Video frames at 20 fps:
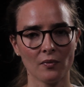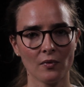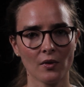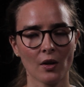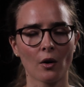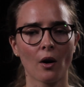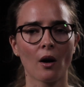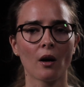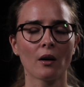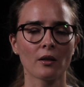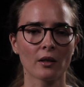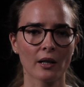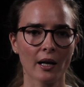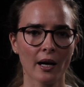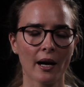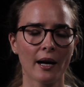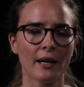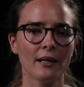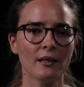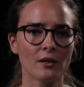there are
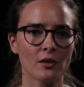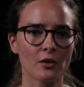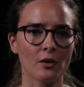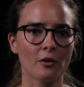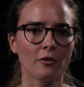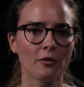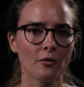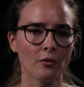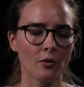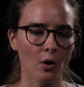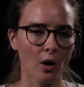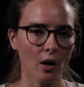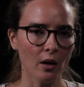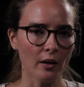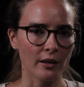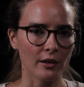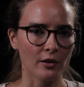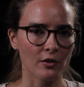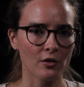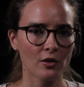kinds of
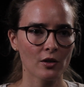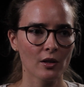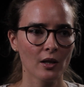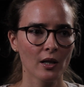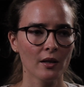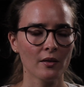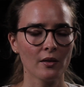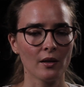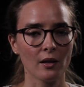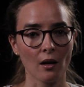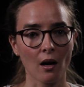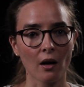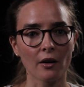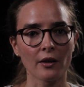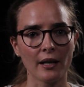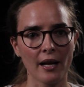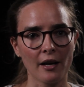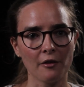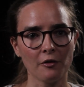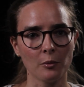knowledge that are
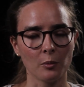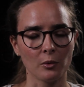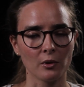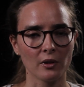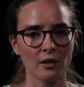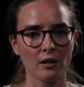ineffable,